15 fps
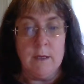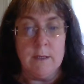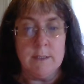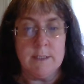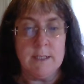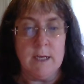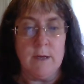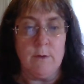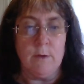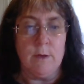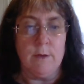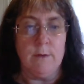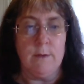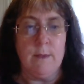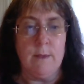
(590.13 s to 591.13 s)
So,
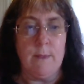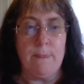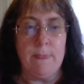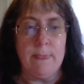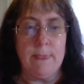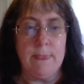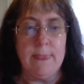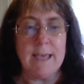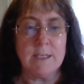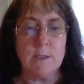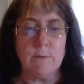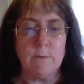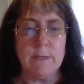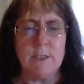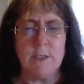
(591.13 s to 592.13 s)
next
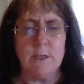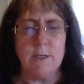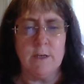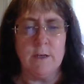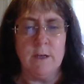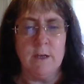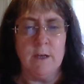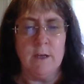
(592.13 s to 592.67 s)
question.